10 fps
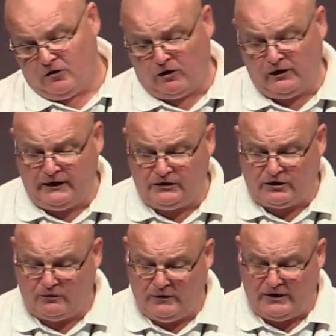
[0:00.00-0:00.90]

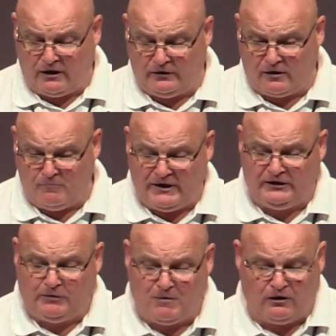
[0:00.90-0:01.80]
Colleagues, we know there are
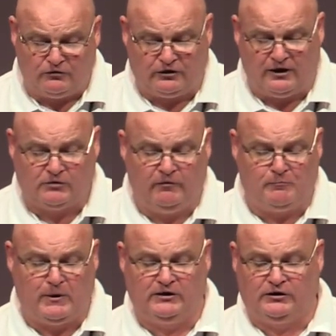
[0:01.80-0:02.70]
many demands on us with
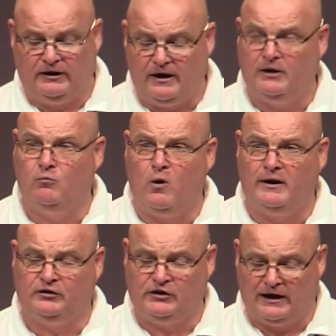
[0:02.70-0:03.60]
Brexit and the
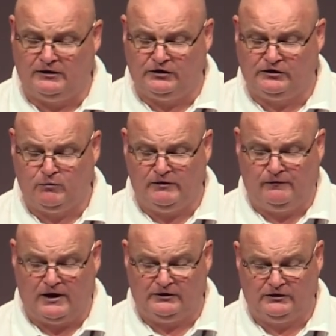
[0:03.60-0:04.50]
wider challenges we
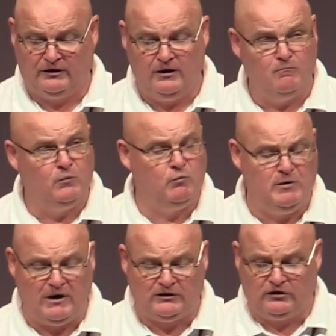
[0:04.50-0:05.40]
face, but
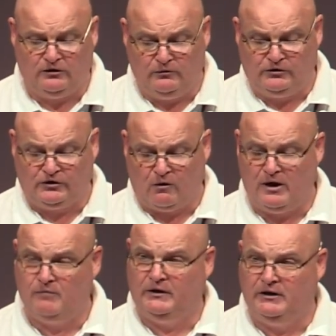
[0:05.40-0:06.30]
we mustn't lose
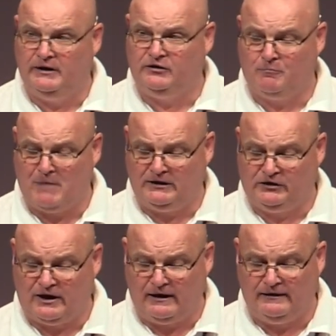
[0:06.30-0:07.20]
sight of the need to
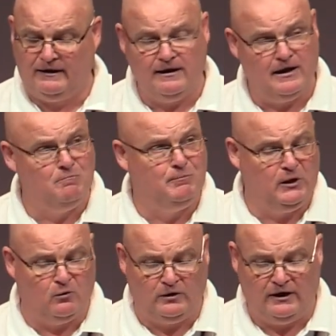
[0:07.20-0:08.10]
maintain and
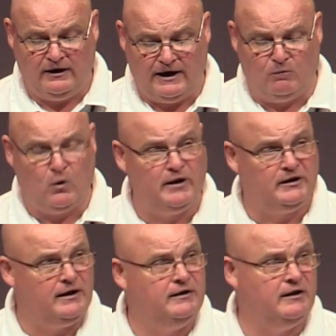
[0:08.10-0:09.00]
build our
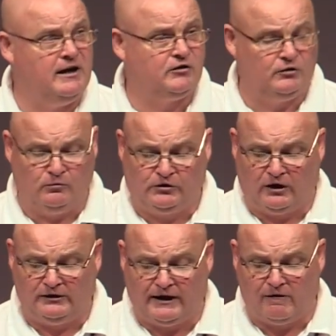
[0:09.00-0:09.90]
wider international
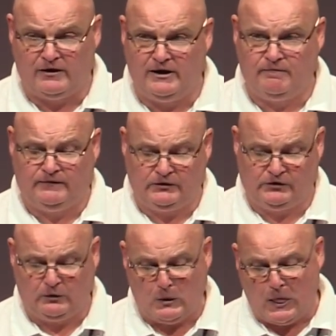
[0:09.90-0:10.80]
solidarity
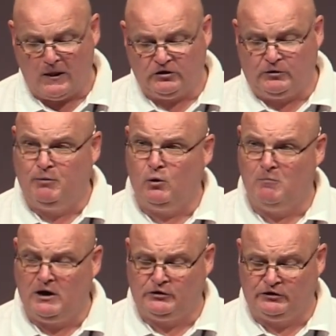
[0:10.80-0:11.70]
efforts.
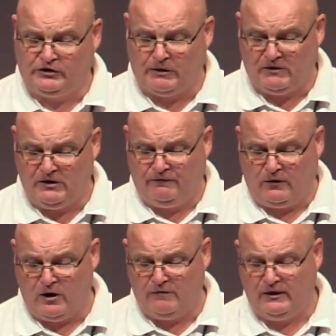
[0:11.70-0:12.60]
Support Motion
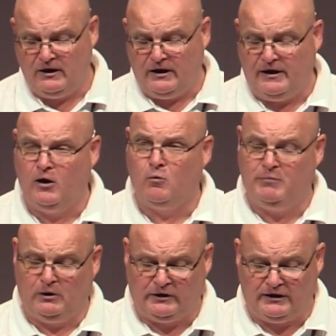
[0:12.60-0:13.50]
75 and
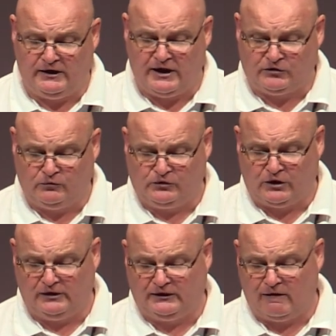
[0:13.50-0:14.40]
help build international
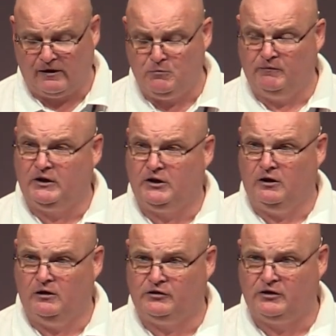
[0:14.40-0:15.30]
solidarity with the
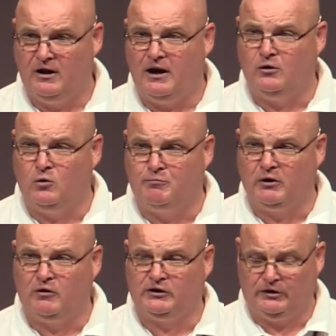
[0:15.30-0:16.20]
Kurds and all
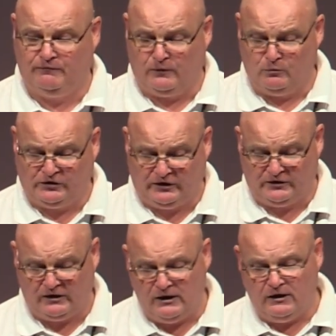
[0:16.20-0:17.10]
progressive
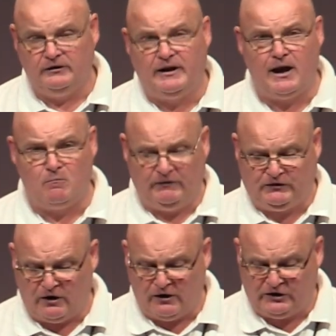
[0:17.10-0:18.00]
forces. Down
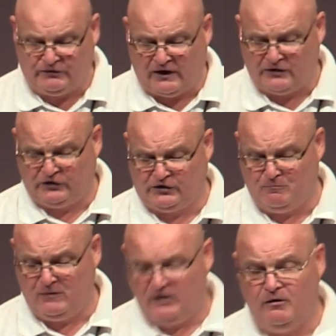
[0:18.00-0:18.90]
with Turkey's
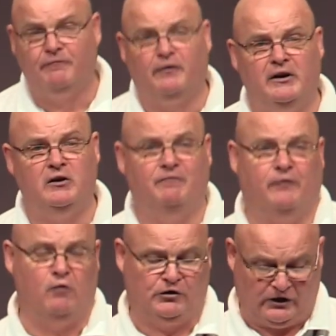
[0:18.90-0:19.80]
fascism and freedom
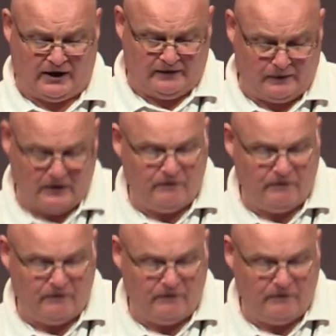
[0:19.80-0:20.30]
for Öcalan.